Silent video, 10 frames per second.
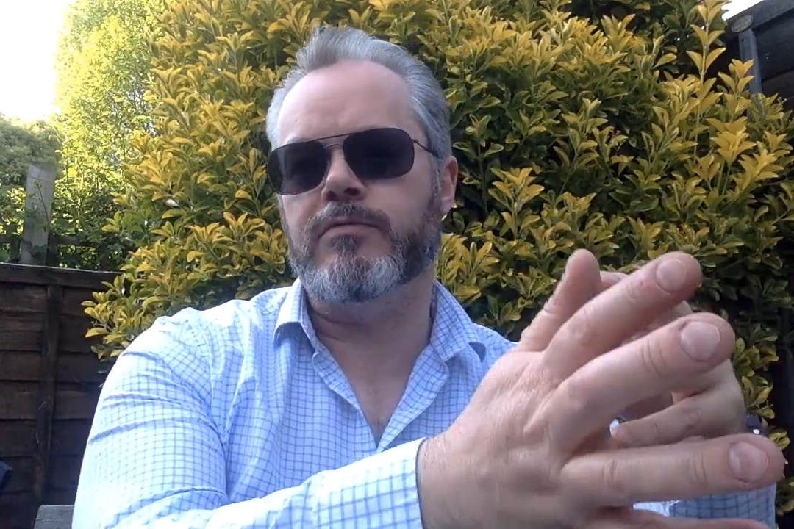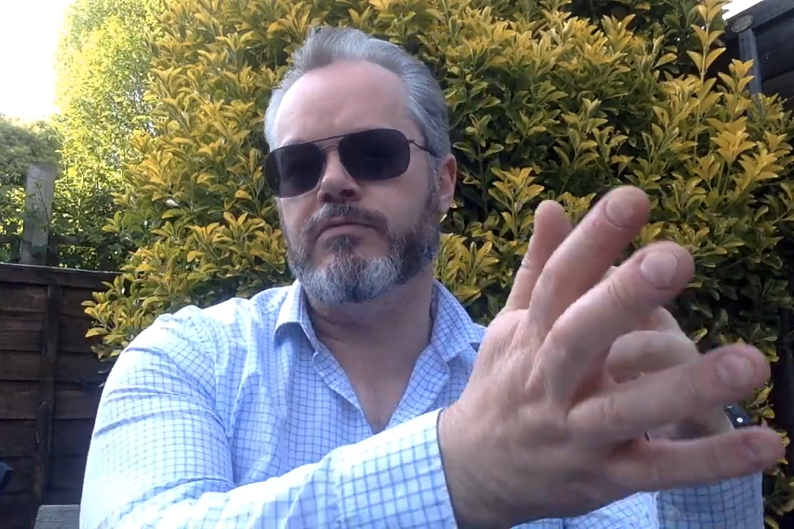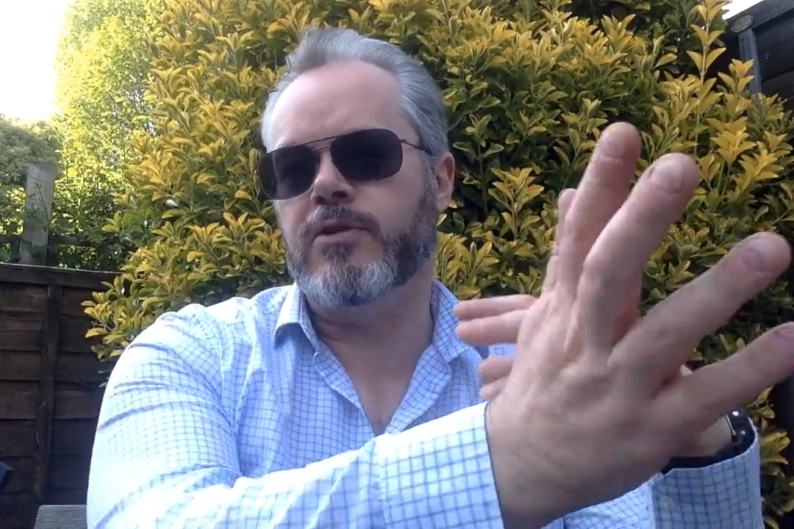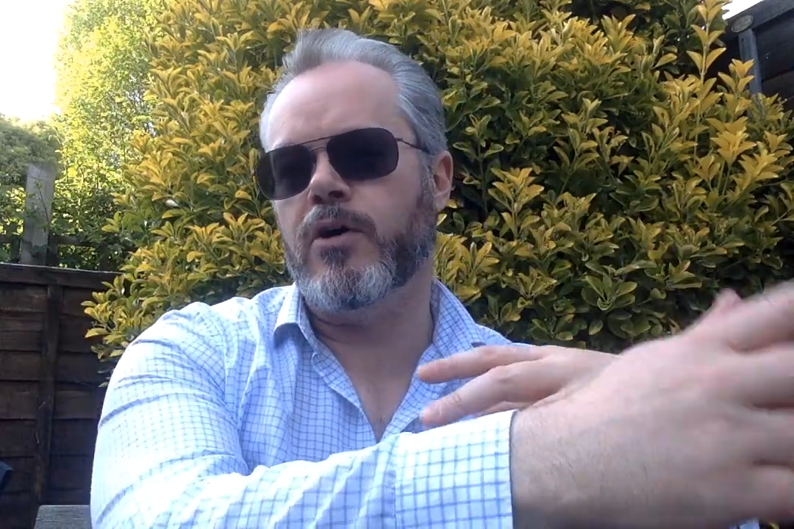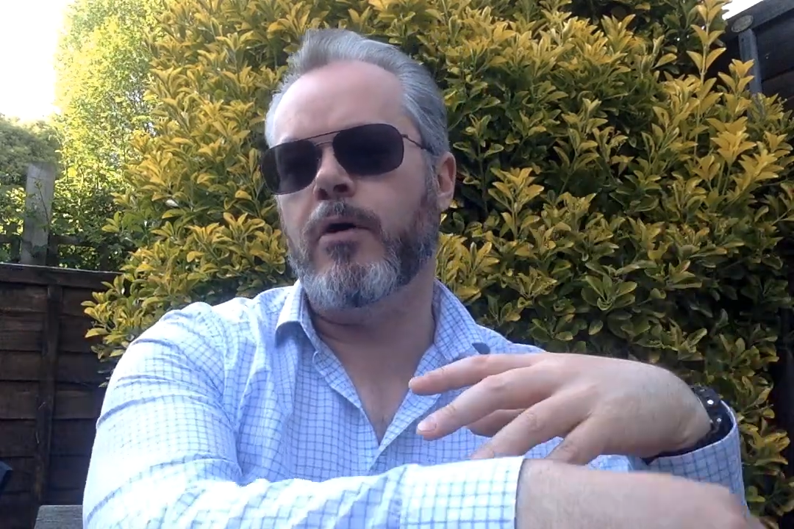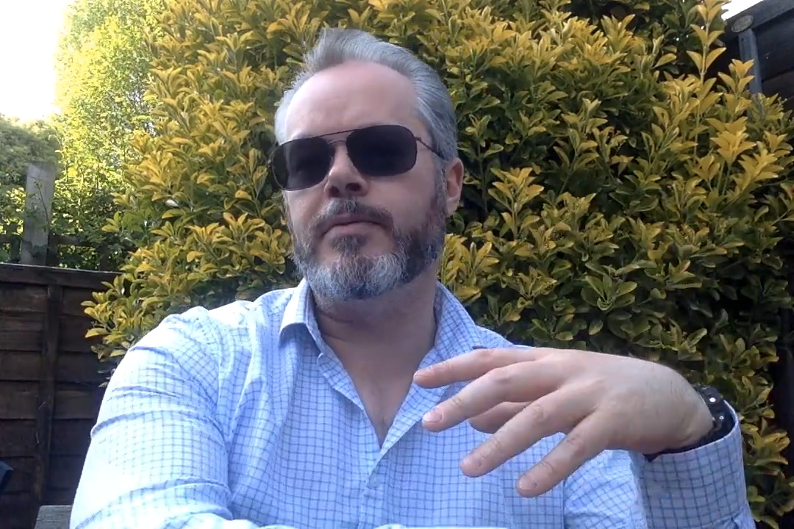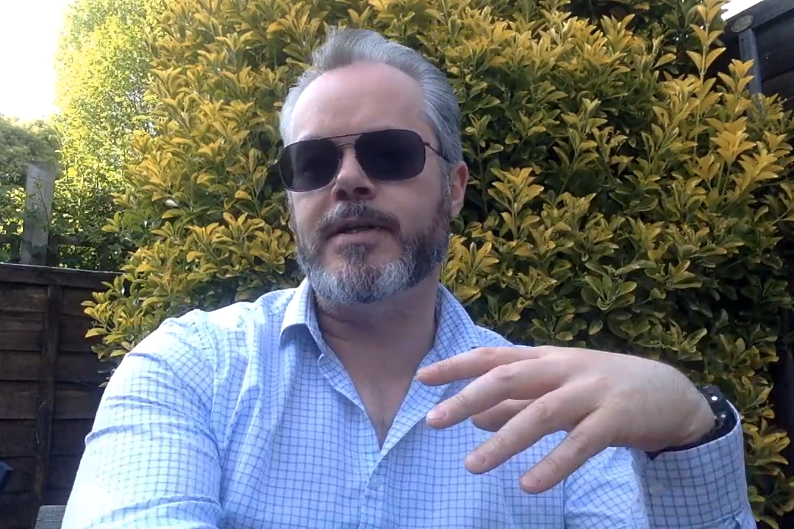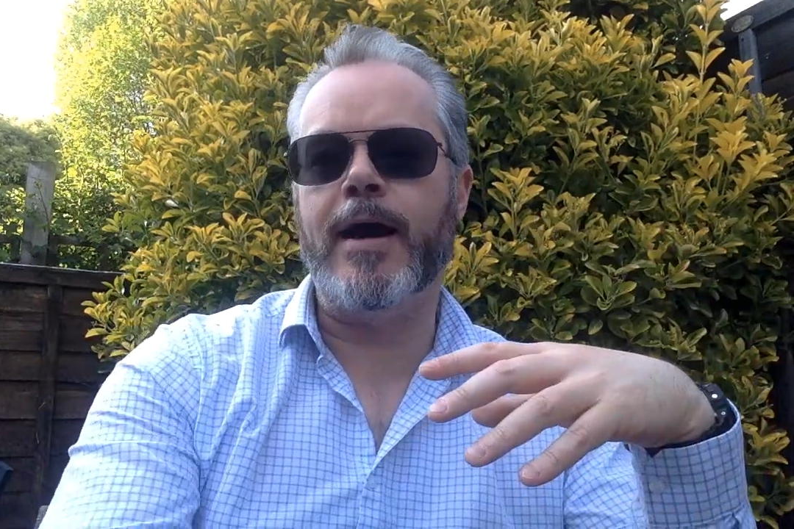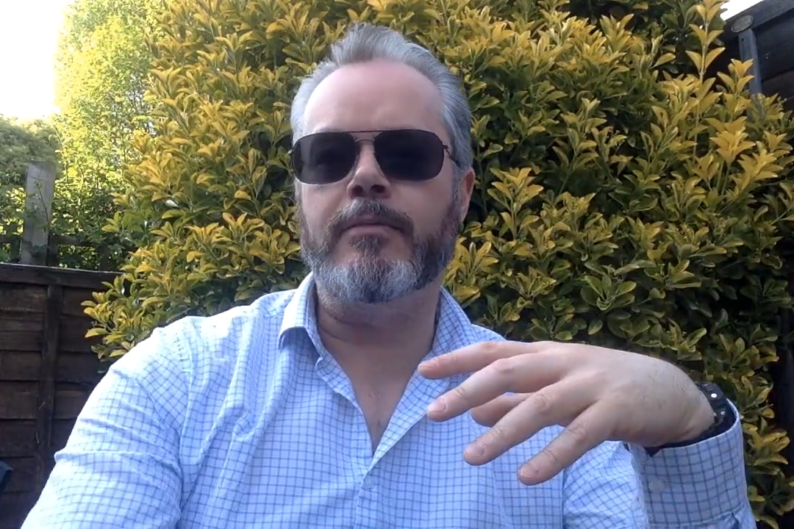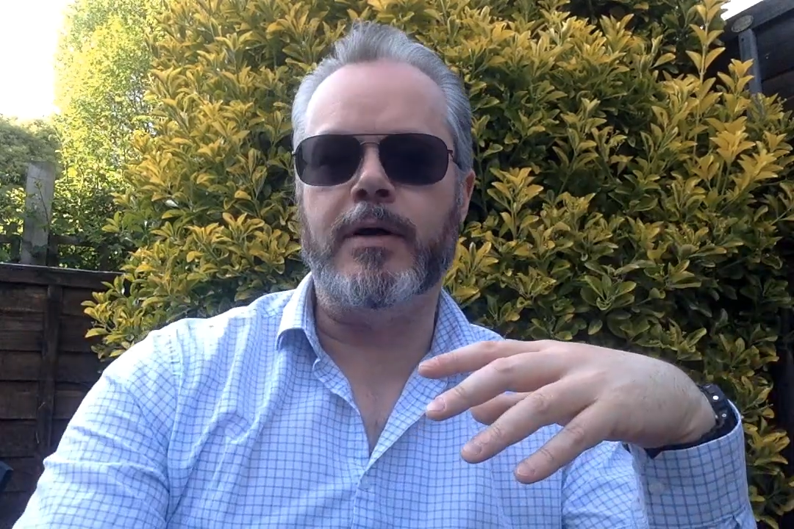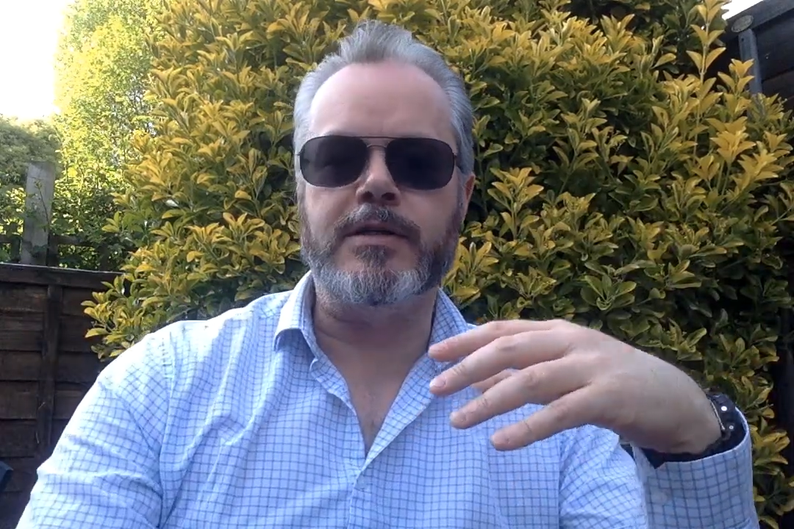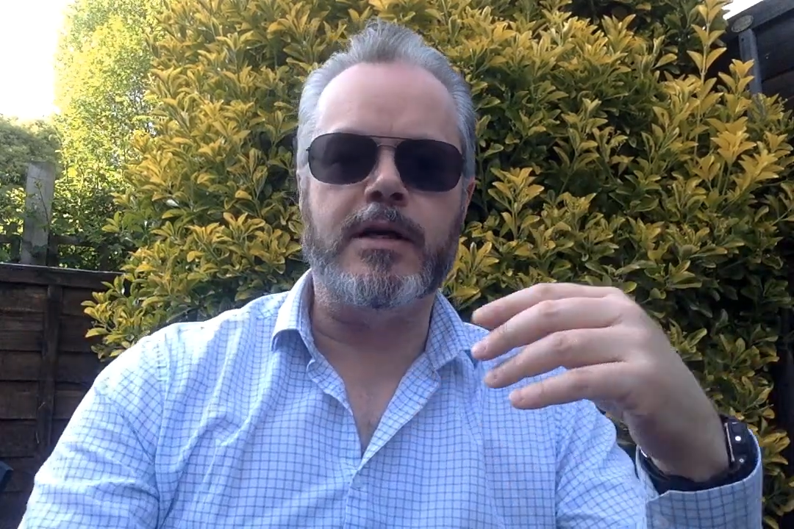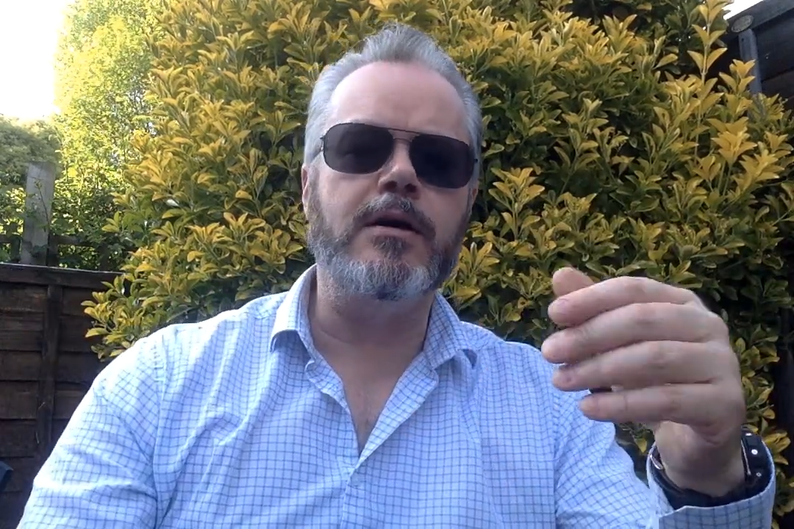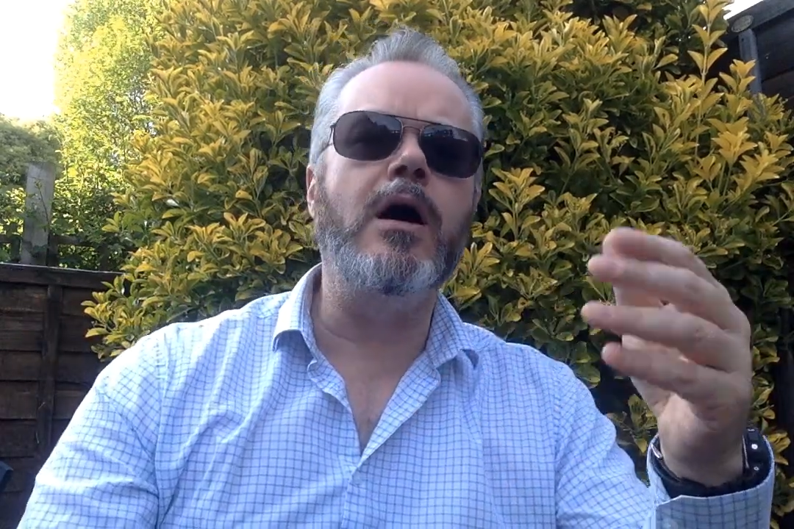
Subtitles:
have copped out by saying,